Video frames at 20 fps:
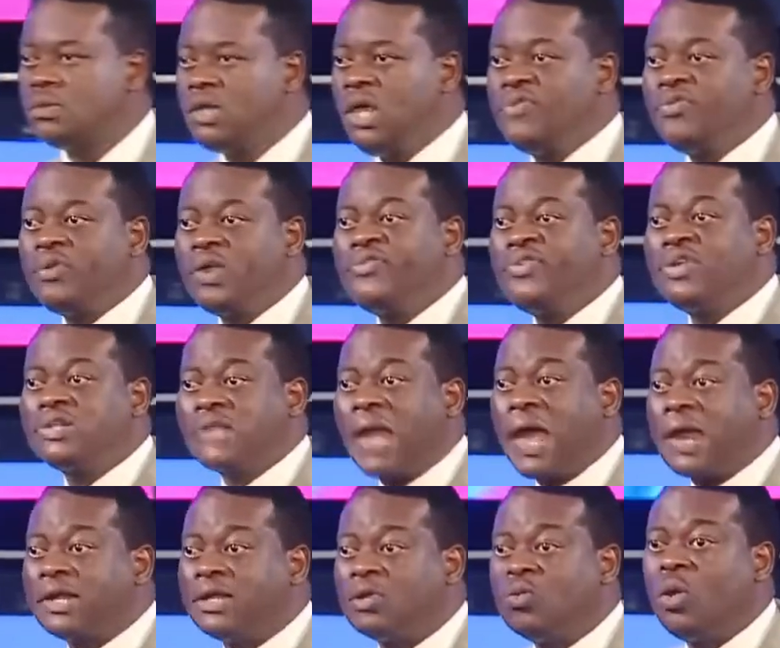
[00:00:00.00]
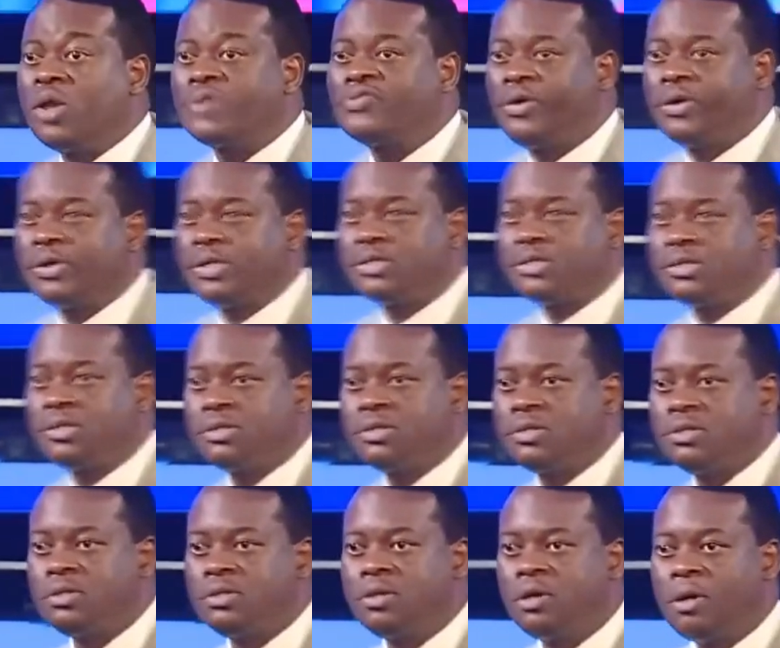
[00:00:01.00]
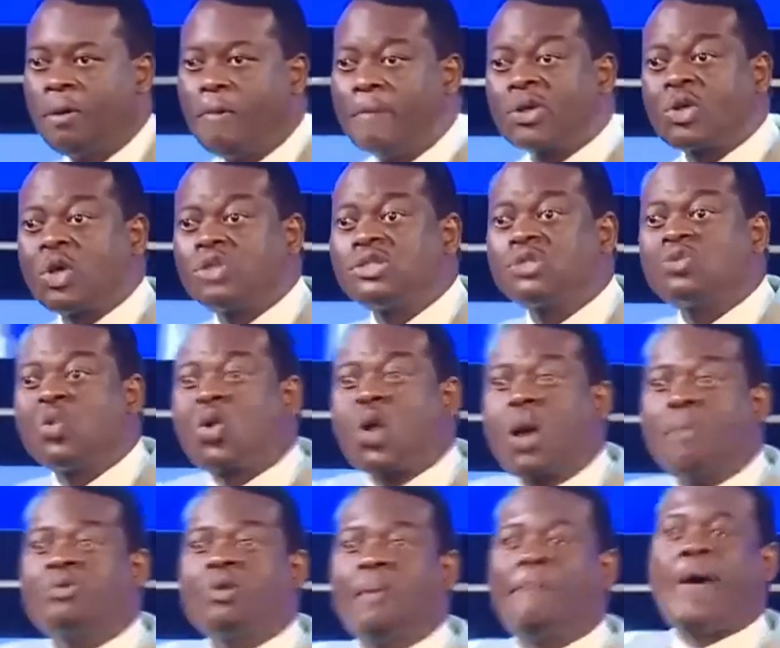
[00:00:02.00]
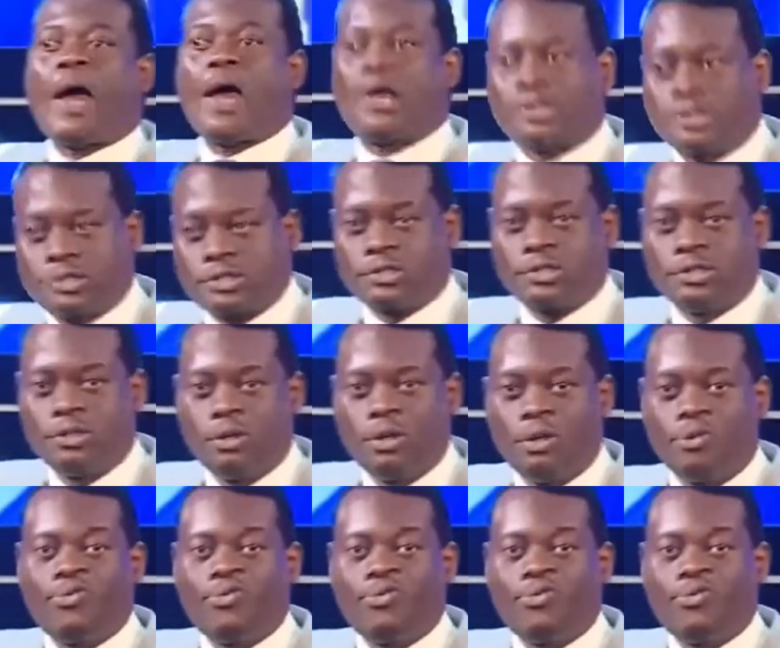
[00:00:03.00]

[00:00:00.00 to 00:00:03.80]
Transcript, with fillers: Even if you tarry, wait for it. Because it will come to pass.